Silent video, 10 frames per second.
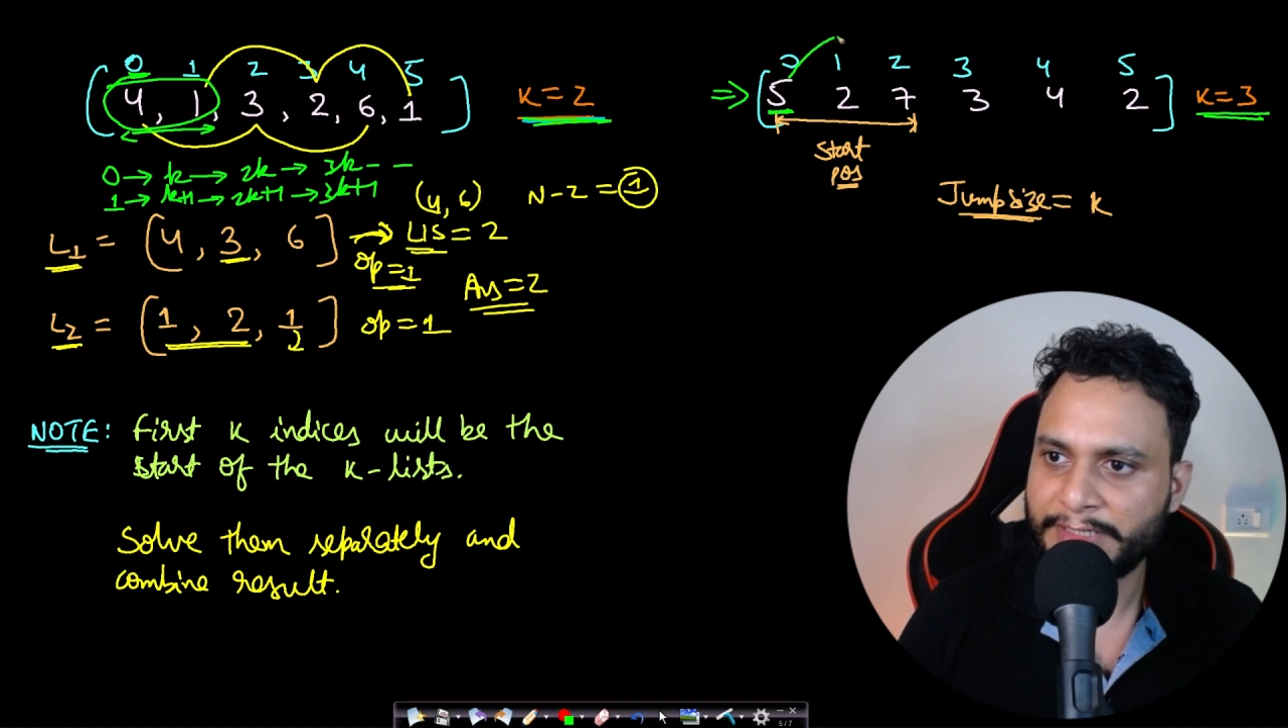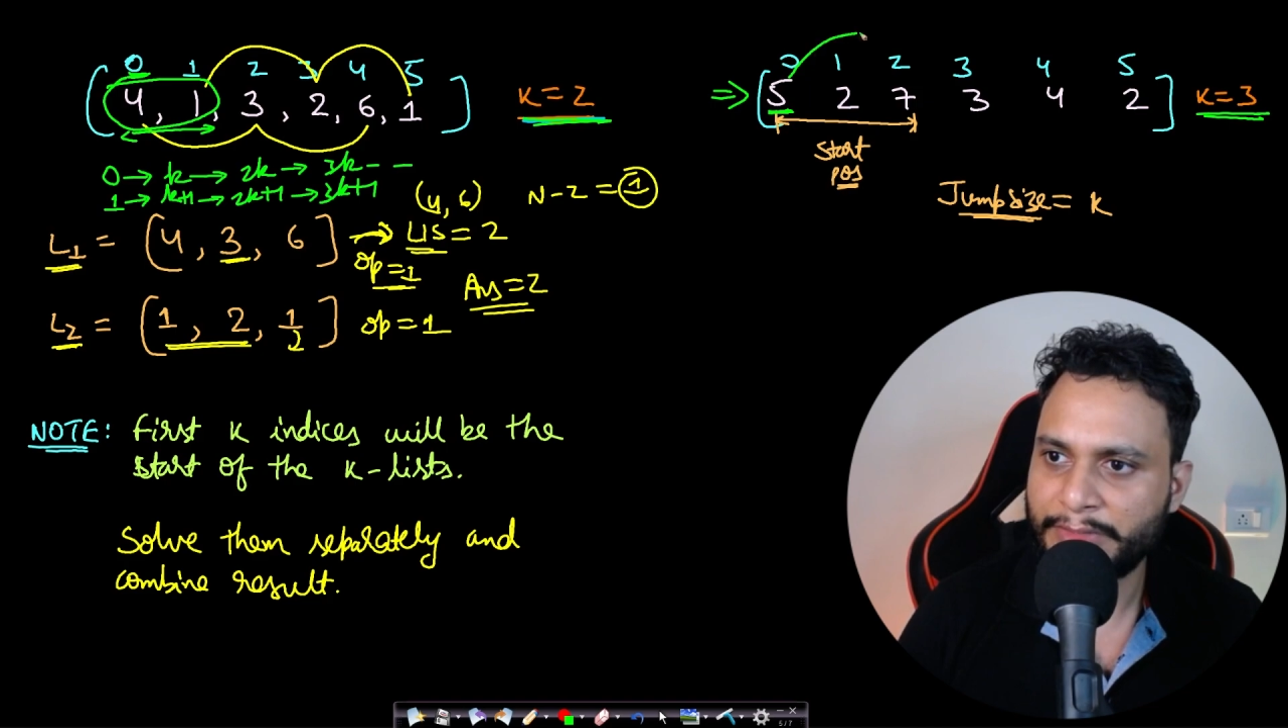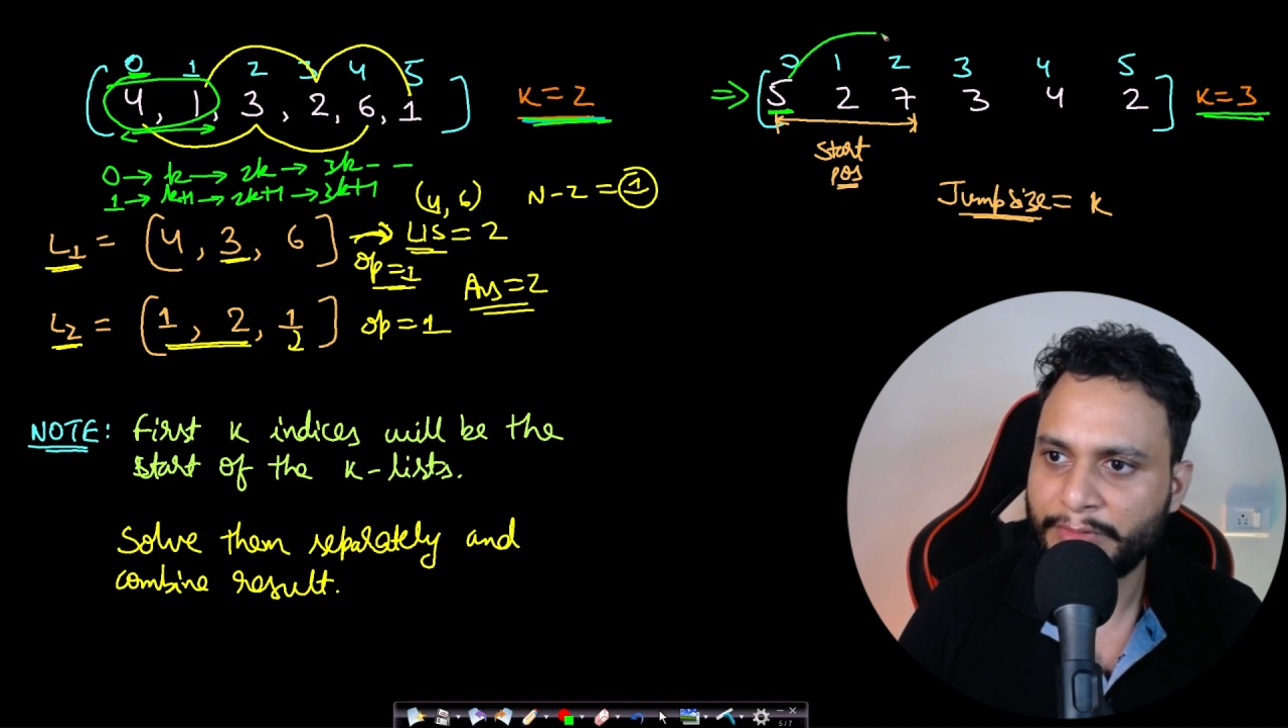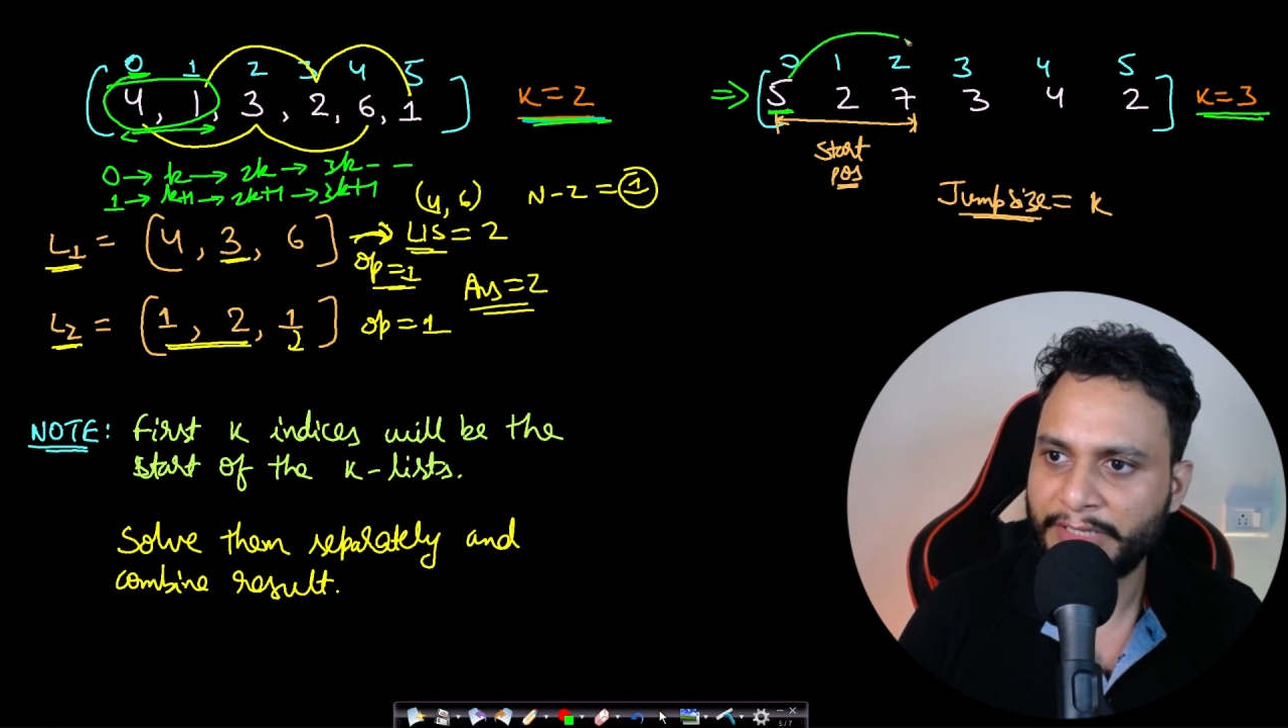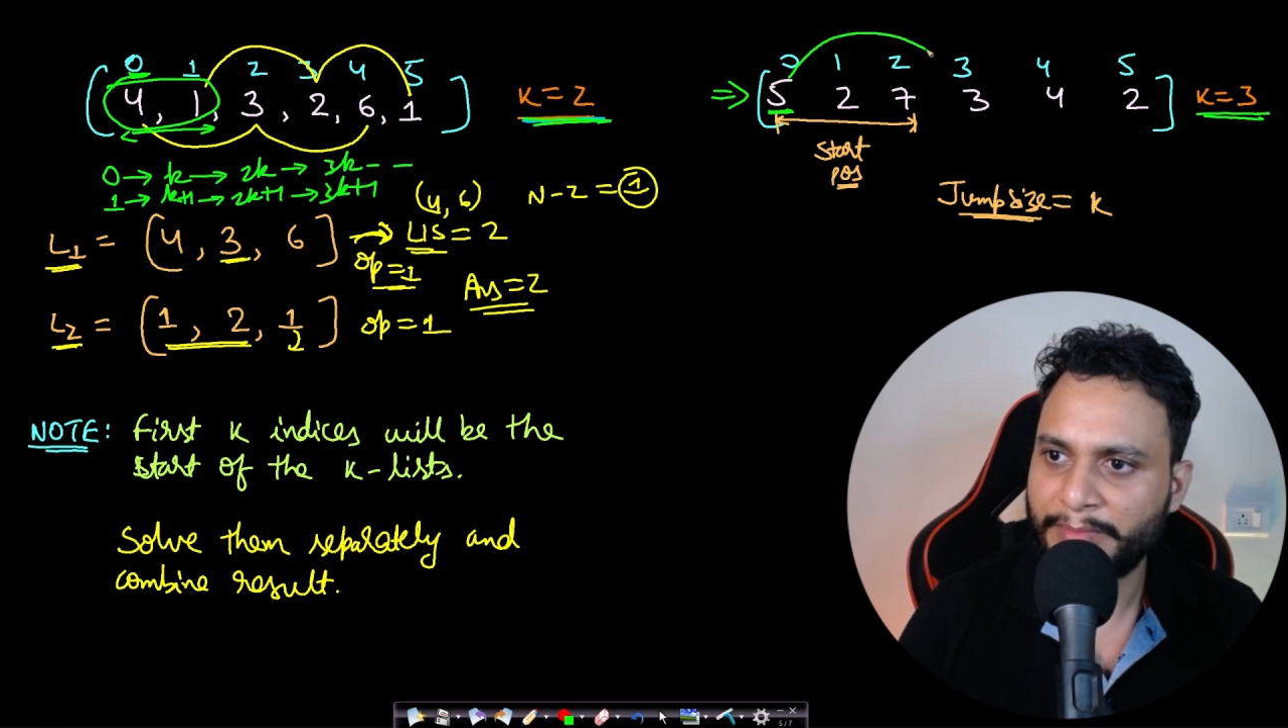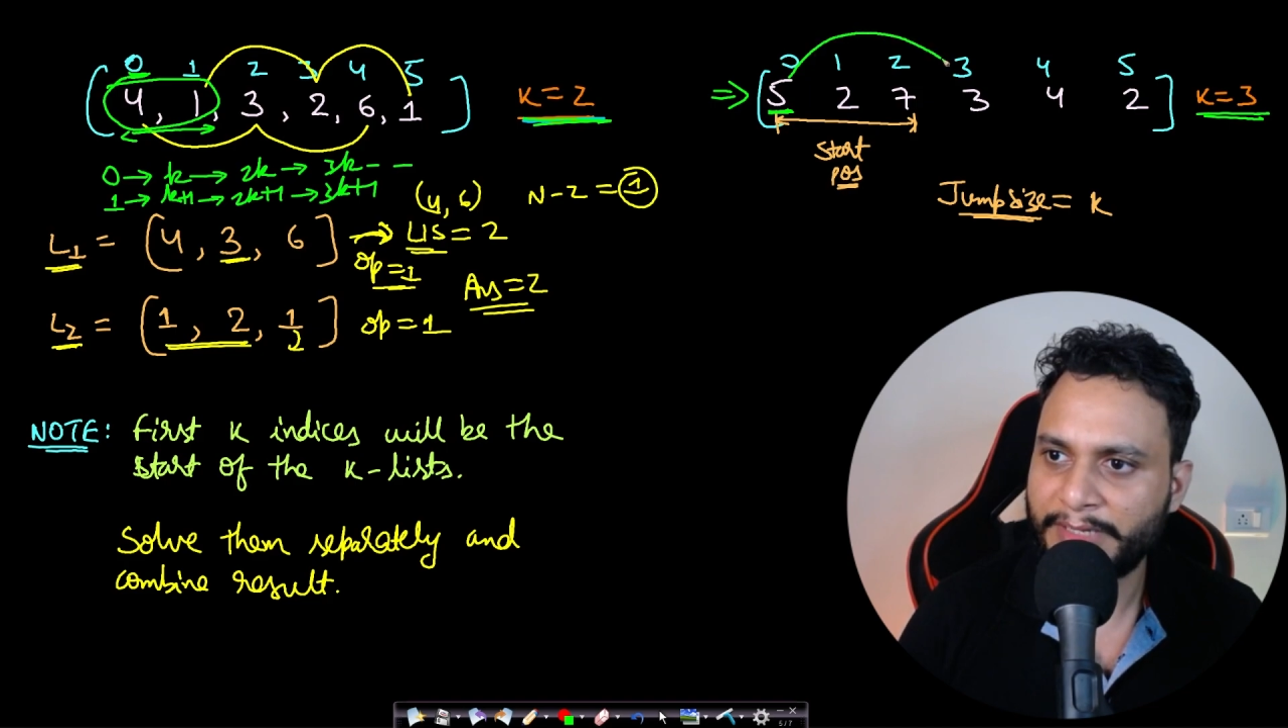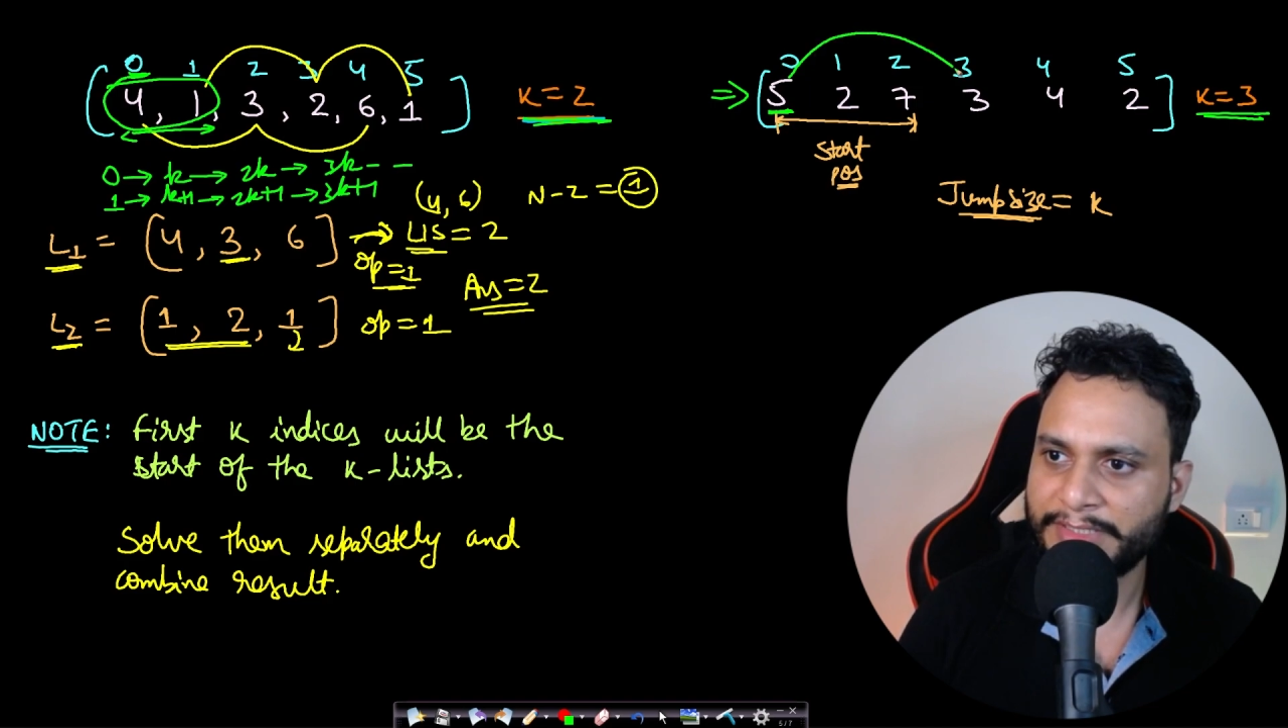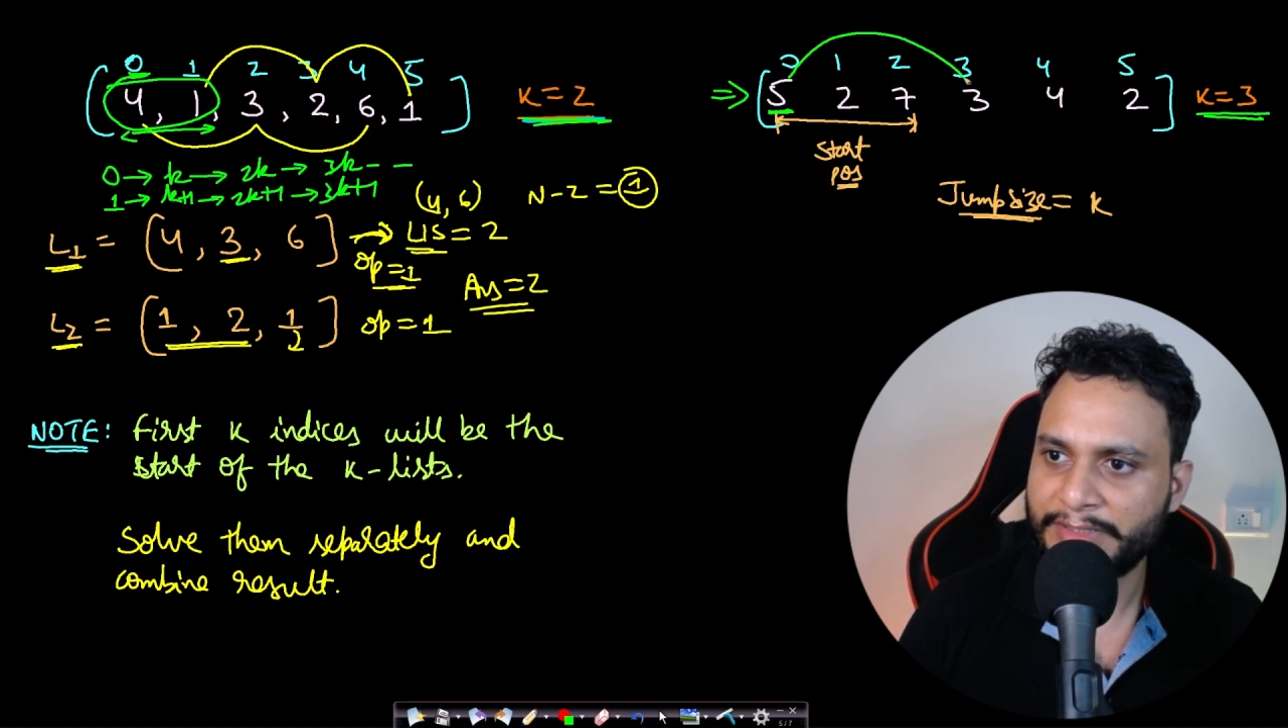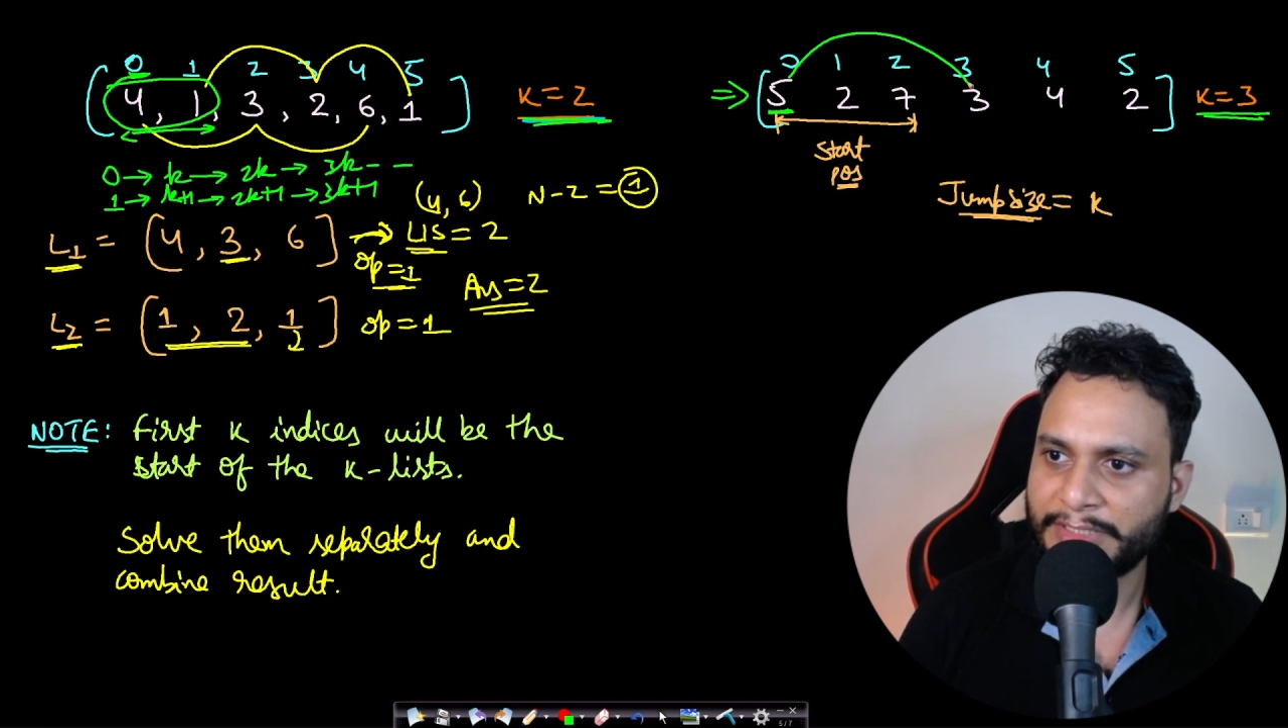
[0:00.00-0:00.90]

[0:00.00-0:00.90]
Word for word: and you can imagine